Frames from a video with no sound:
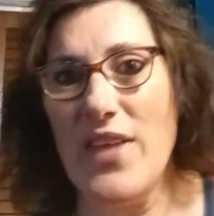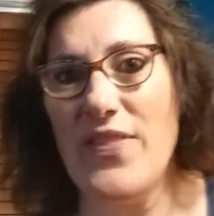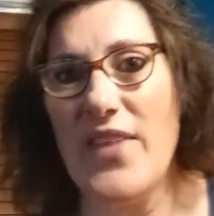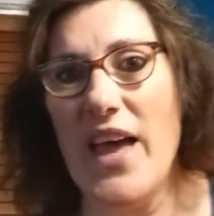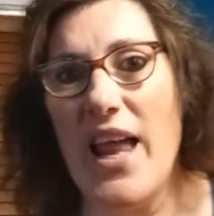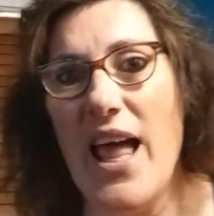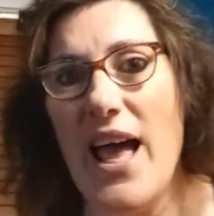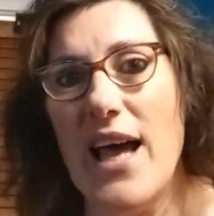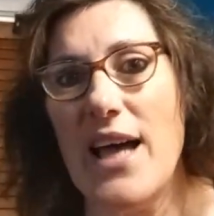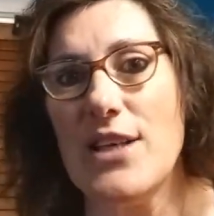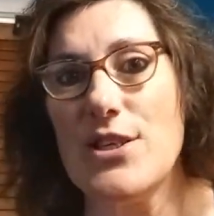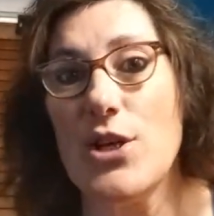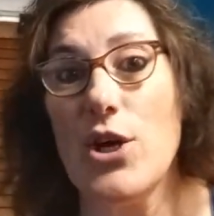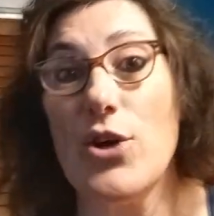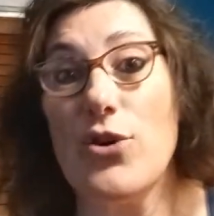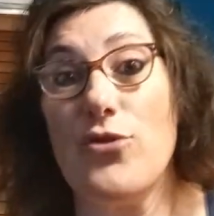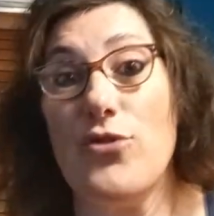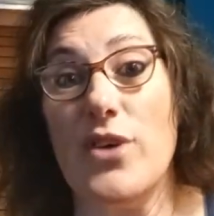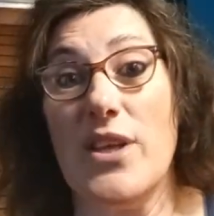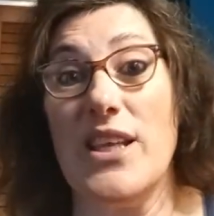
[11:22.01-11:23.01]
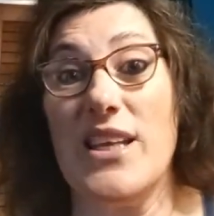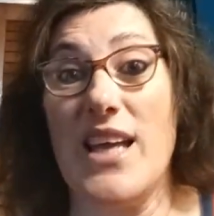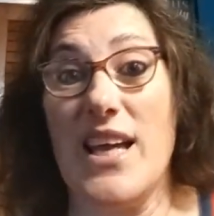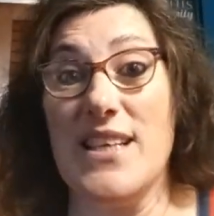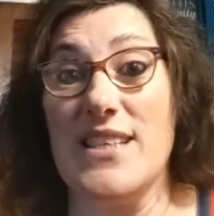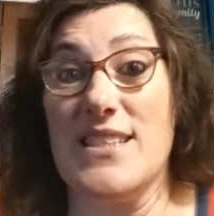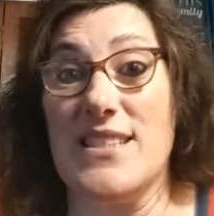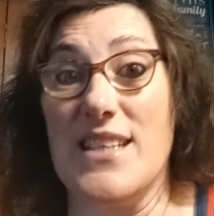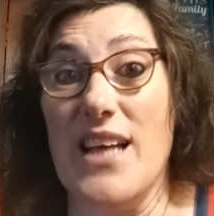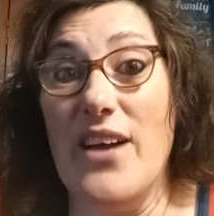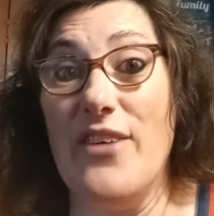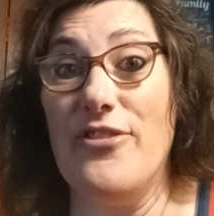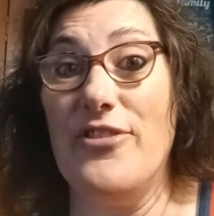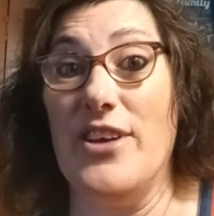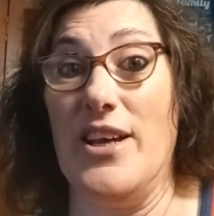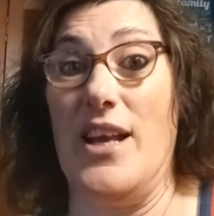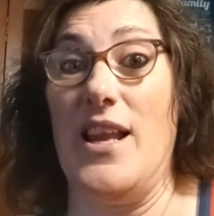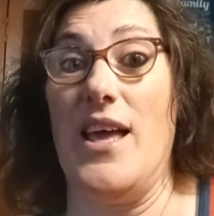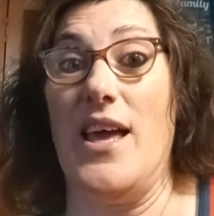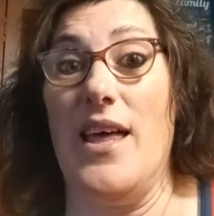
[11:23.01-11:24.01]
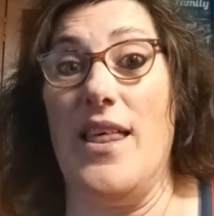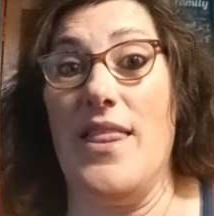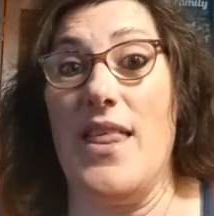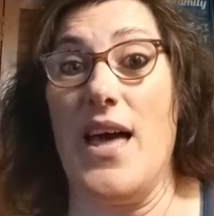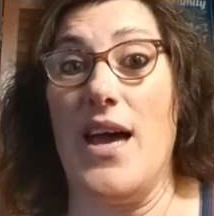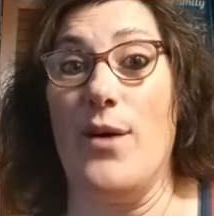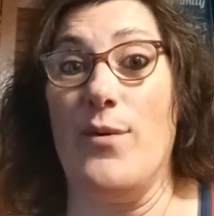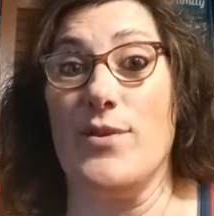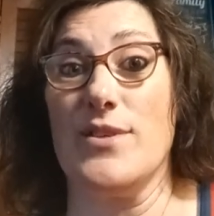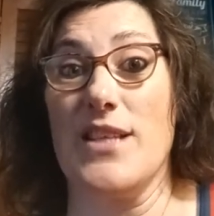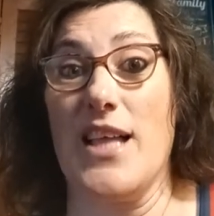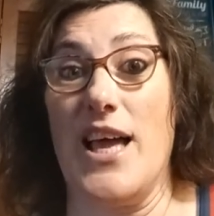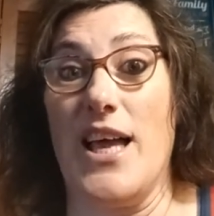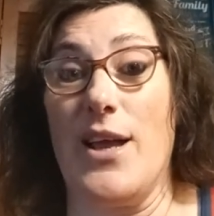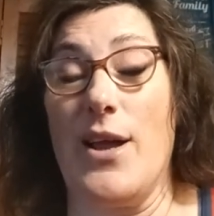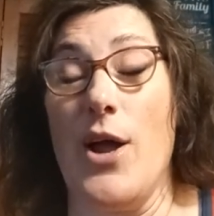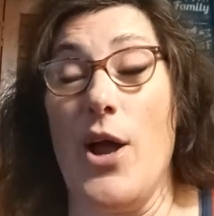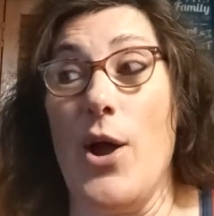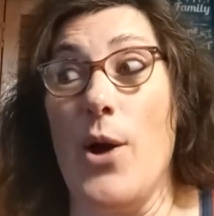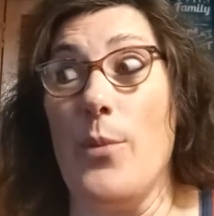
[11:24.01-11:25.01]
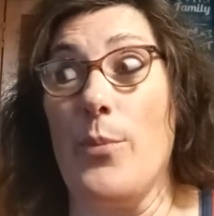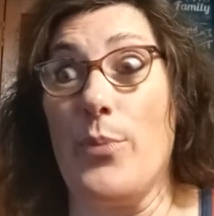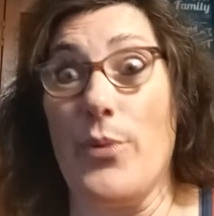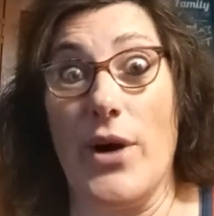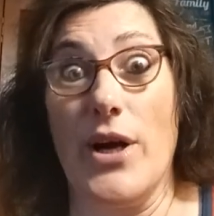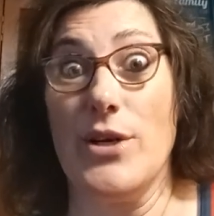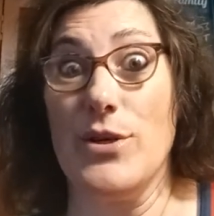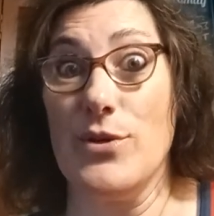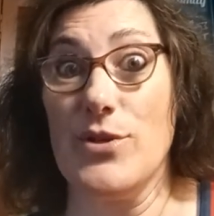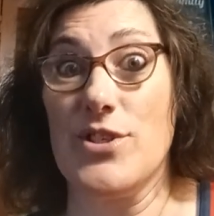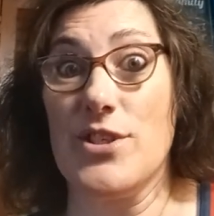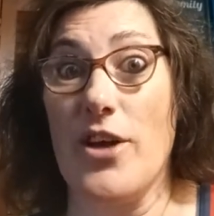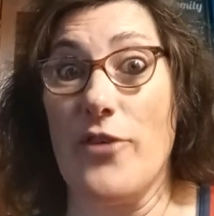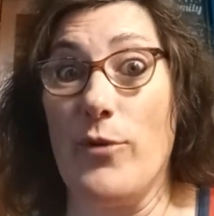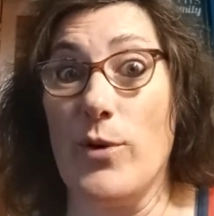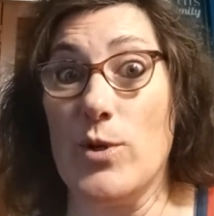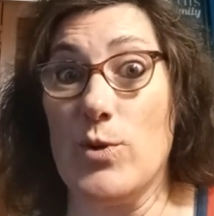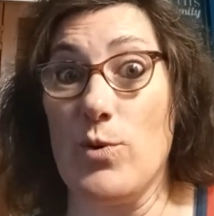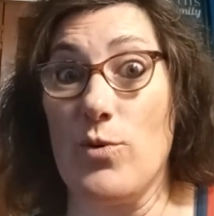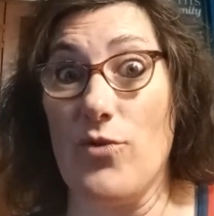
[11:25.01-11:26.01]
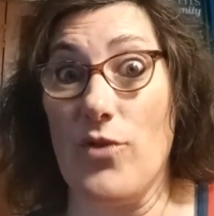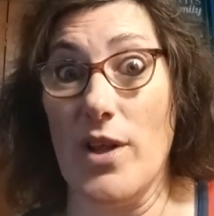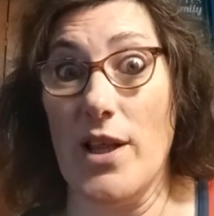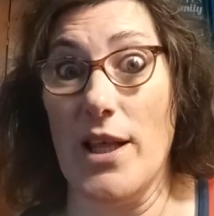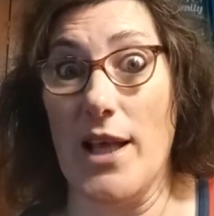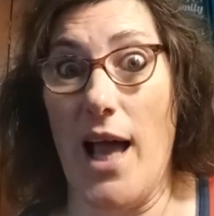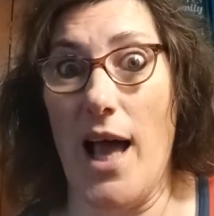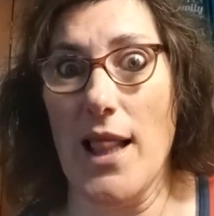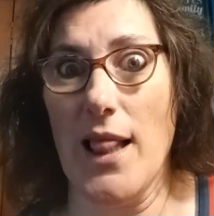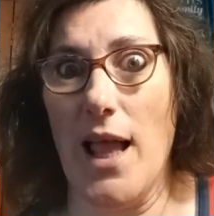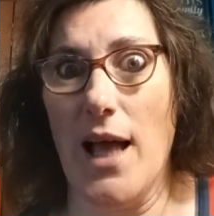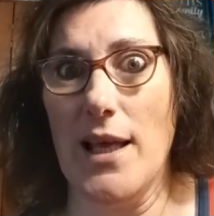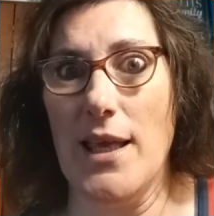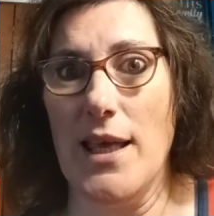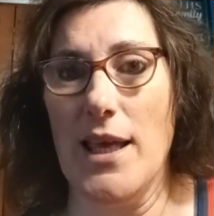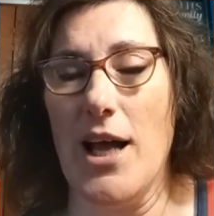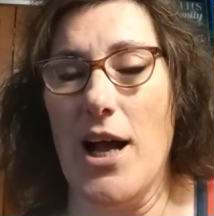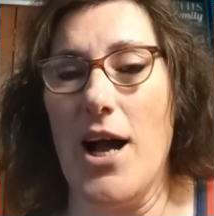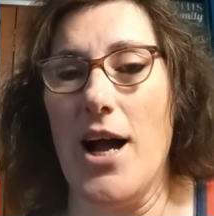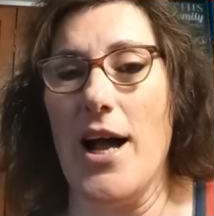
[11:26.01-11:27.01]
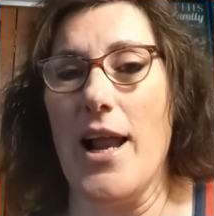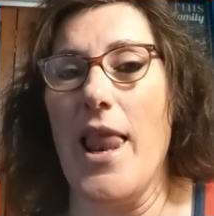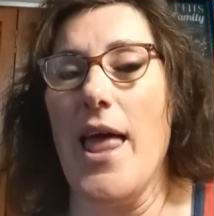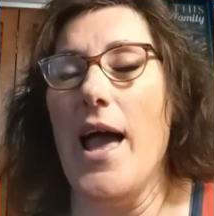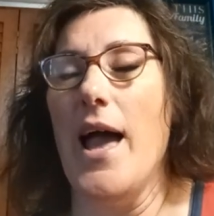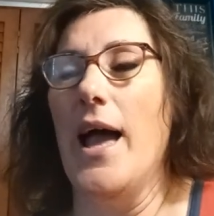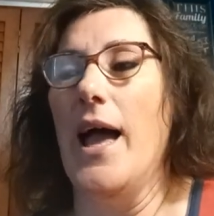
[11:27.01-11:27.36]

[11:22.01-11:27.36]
that has really nice stuff in it that was like brand new stuff, which we really got lucky on.